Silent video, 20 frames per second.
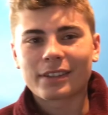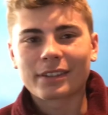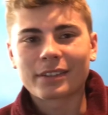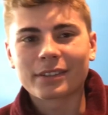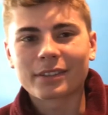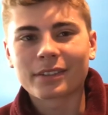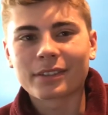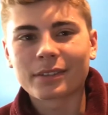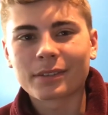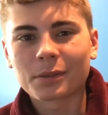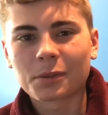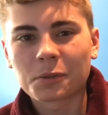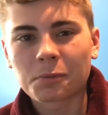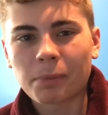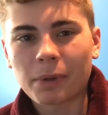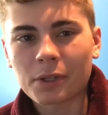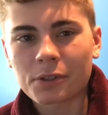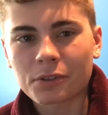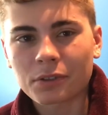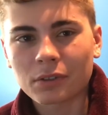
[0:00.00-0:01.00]
The, the,
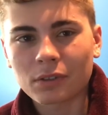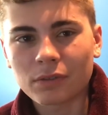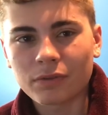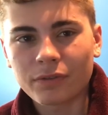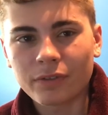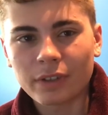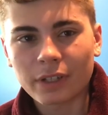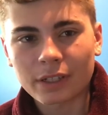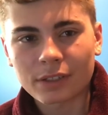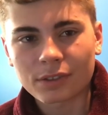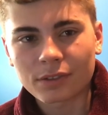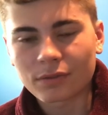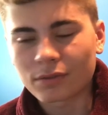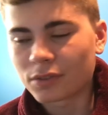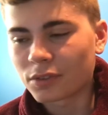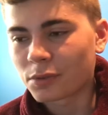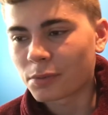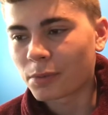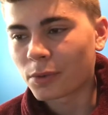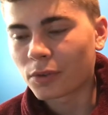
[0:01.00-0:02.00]
special effects of
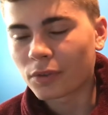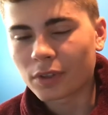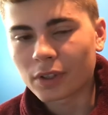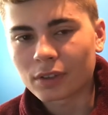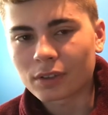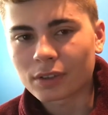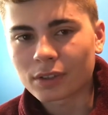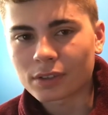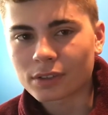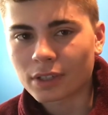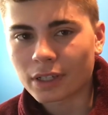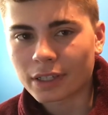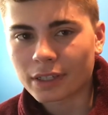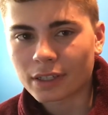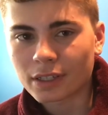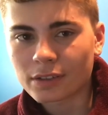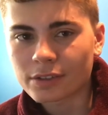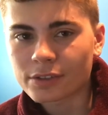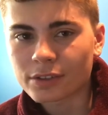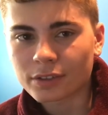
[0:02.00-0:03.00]
this movie looks like
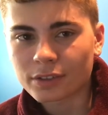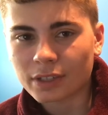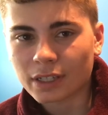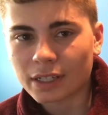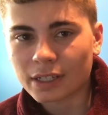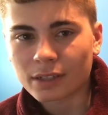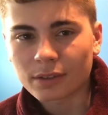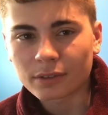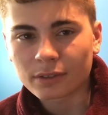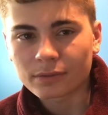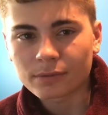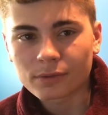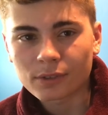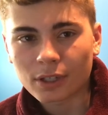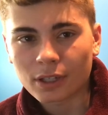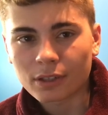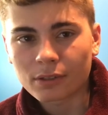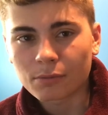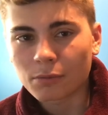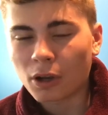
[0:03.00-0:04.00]
they just kind of
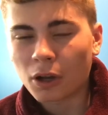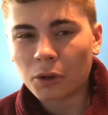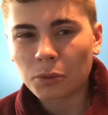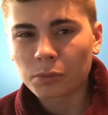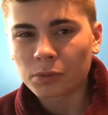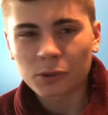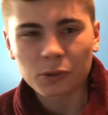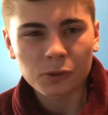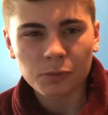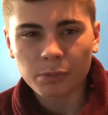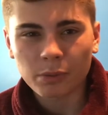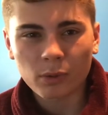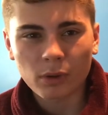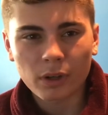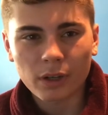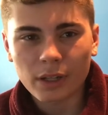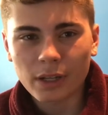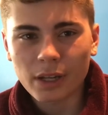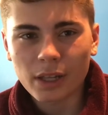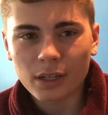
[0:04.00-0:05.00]
said, "I'll just
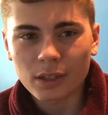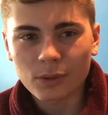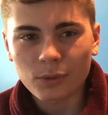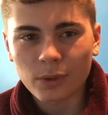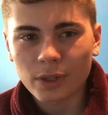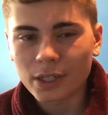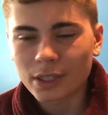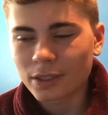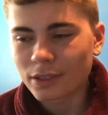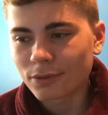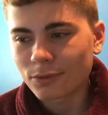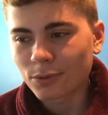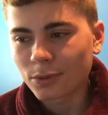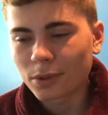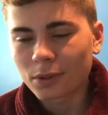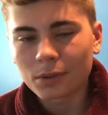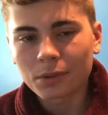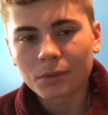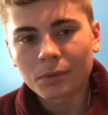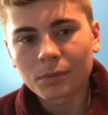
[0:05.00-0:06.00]
point it anywhere and
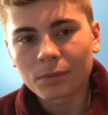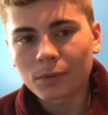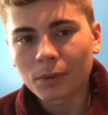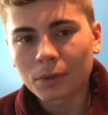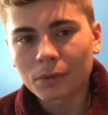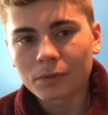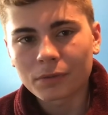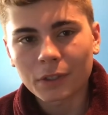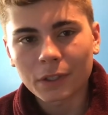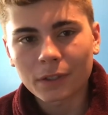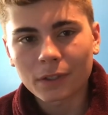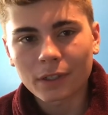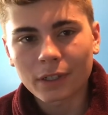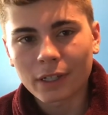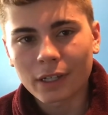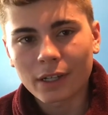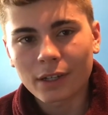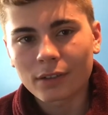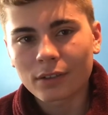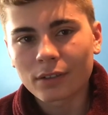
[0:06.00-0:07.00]
we'll we'll figure it
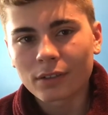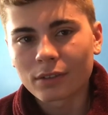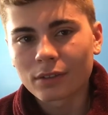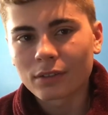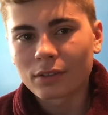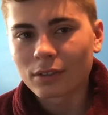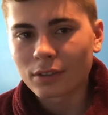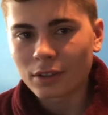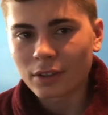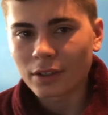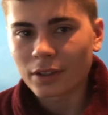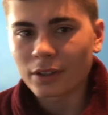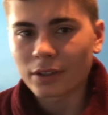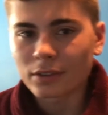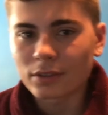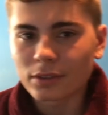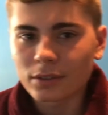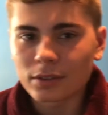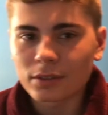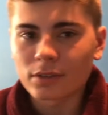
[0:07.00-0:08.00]
out," you
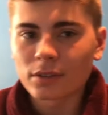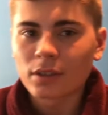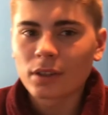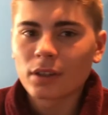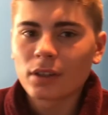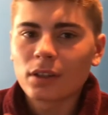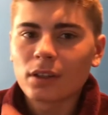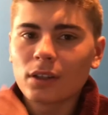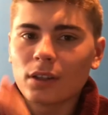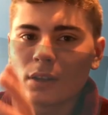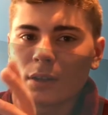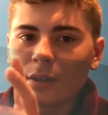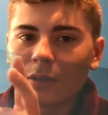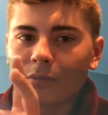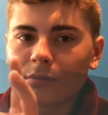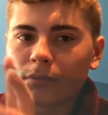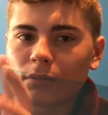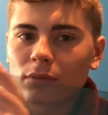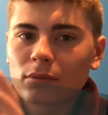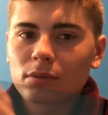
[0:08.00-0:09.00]
know. Just...
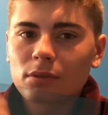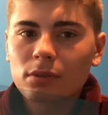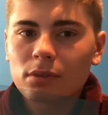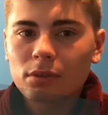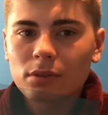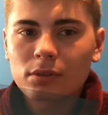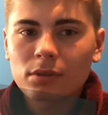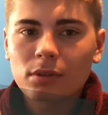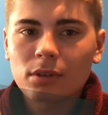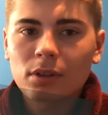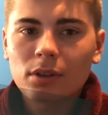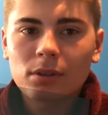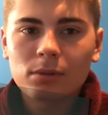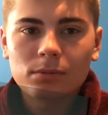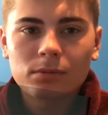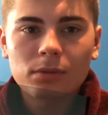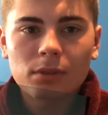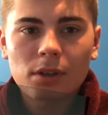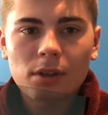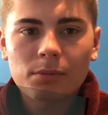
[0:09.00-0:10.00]

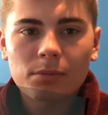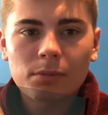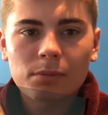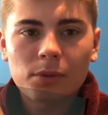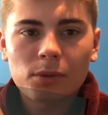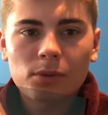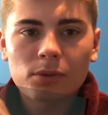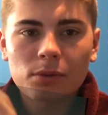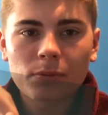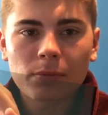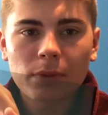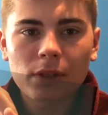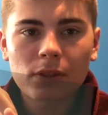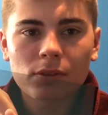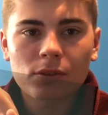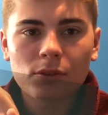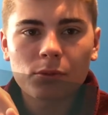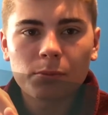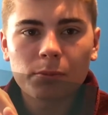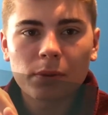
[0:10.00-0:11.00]
Oh, um
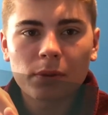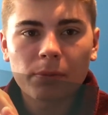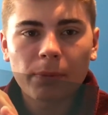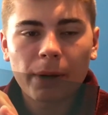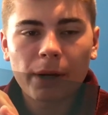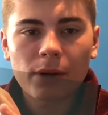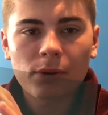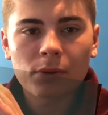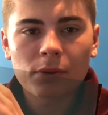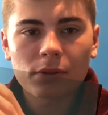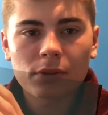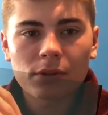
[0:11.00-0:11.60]
per now.